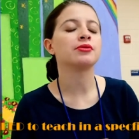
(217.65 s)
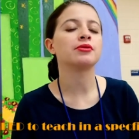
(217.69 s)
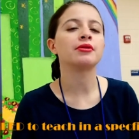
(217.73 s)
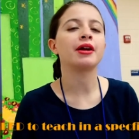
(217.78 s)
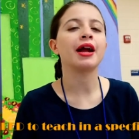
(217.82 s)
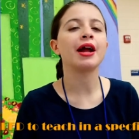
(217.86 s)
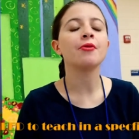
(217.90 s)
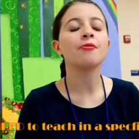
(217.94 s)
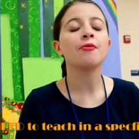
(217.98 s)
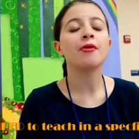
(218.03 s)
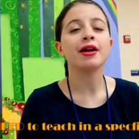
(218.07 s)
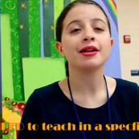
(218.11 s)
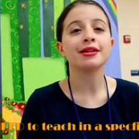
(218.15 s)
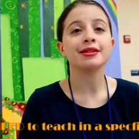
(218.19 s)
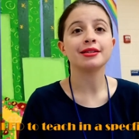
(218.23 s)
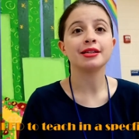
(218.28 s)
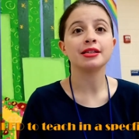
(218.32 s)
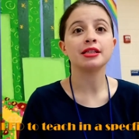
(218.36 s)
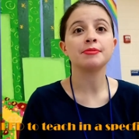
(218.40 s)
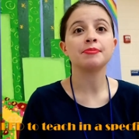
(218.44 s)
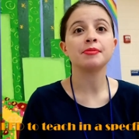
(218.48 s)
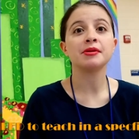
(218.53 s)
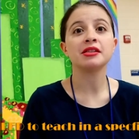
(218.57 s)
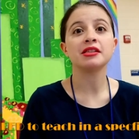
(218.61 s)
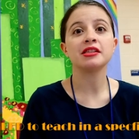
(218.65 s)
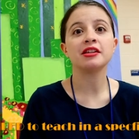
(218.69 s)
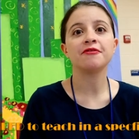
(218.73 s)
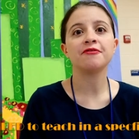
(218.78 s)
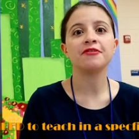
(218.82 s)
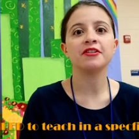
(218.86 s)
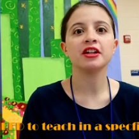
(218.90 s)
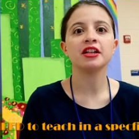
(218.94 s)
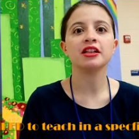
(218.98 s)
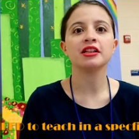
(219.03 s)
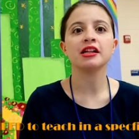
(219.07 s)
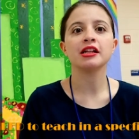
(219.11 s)
or I want to
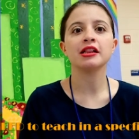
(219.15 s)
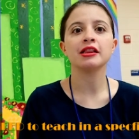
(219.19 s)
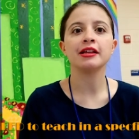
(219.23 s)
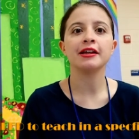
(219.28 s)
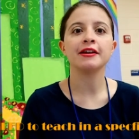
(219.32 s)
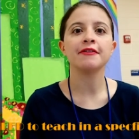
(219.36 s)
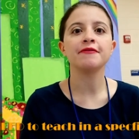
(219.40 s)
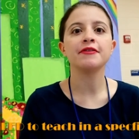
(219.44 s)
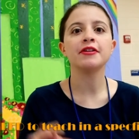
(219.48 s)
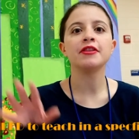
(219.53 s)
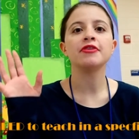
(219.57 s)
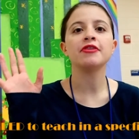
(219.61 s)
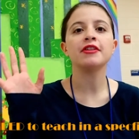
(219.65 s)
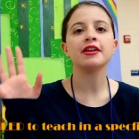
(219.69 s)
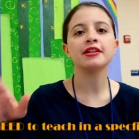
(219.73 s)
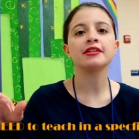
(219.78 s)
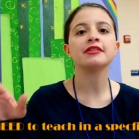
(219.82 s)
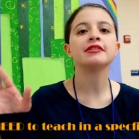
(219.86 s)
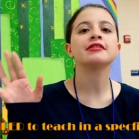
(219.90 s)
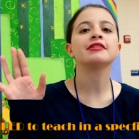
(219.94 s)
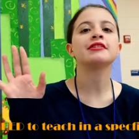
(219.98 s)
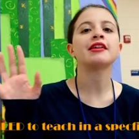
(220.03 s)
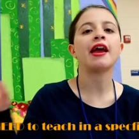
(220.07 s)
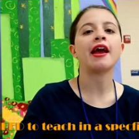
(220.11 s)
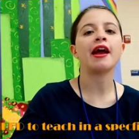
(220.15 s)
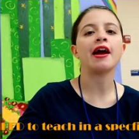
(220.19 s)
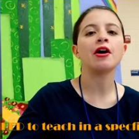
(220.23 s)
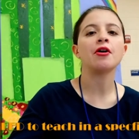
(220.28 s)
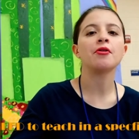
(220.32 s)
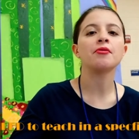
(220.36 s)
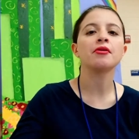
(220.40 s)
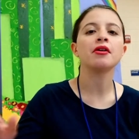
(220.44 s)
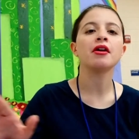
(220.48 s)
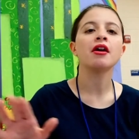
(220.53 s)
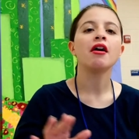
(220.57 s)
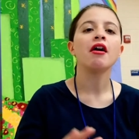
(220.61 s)
specifically live in this
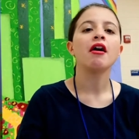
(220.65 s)
town.